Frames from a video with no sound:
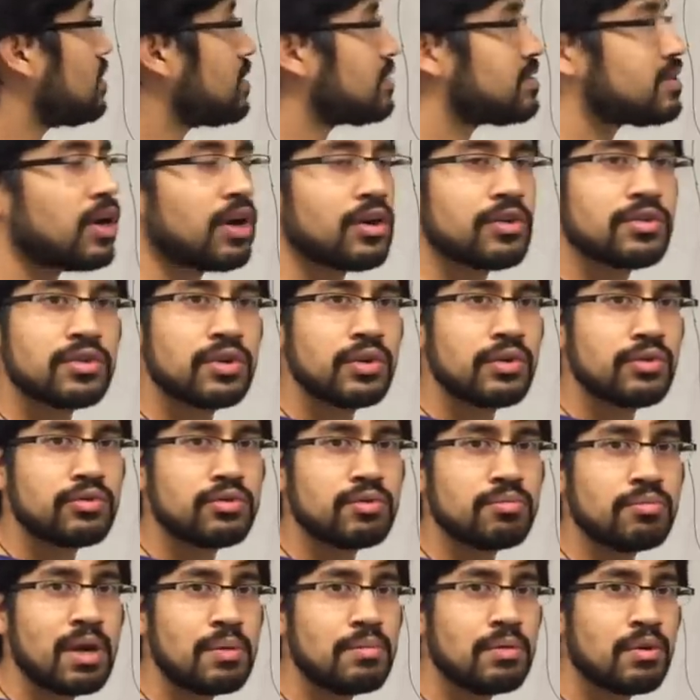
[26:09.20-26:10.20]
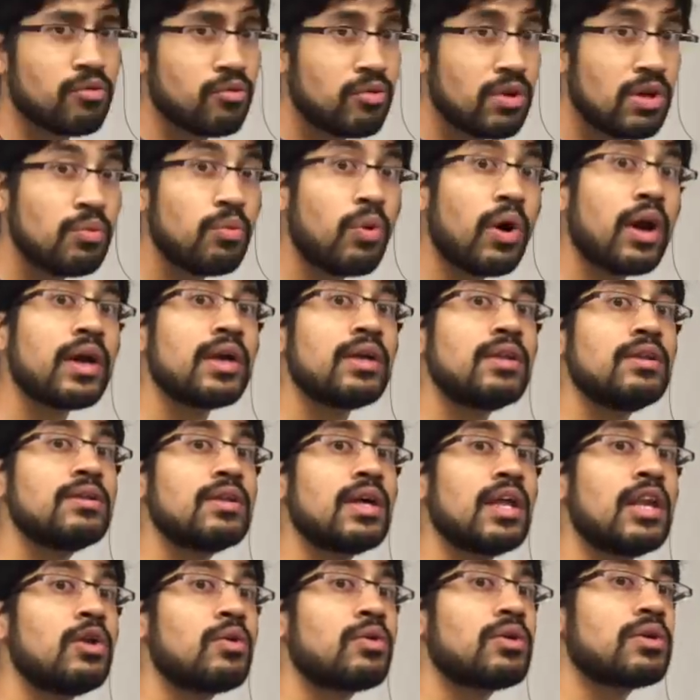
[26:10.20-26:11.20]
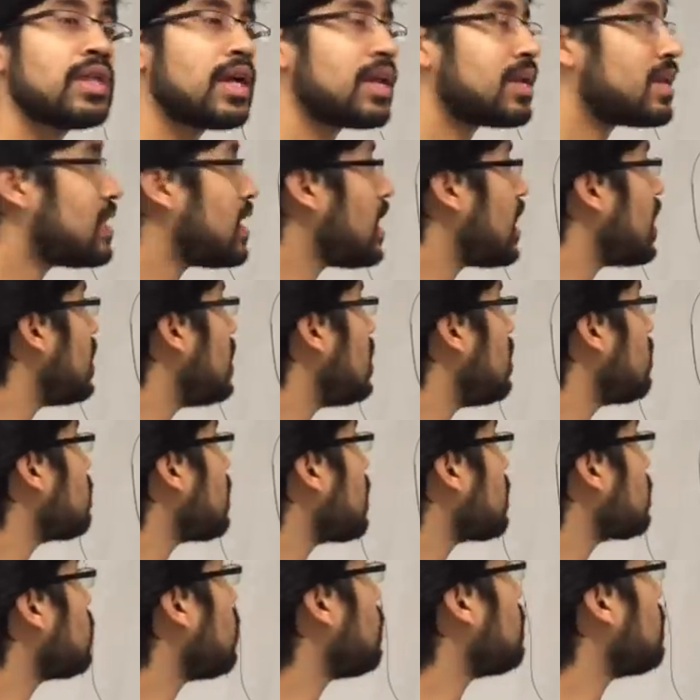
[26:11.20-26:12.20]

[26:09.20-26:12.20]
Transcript: just ask you to maybe rewind and look at that again if that's